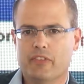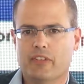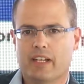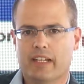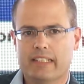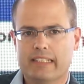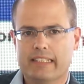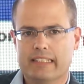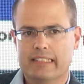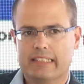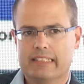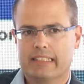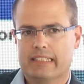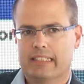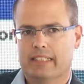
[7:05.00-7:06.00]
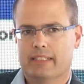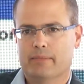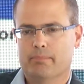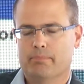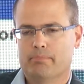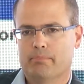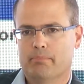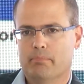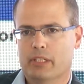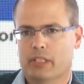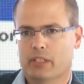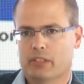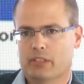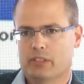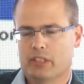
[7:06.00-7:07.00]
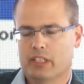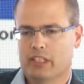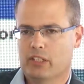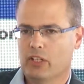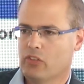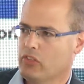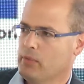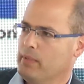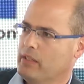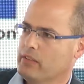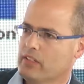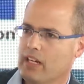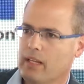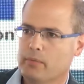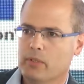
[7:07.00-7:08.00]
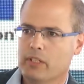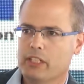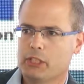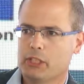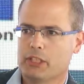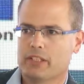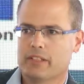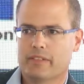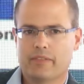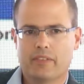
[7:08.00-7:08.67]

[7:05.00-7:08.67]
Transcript: Scientist, because it talks about collaboration,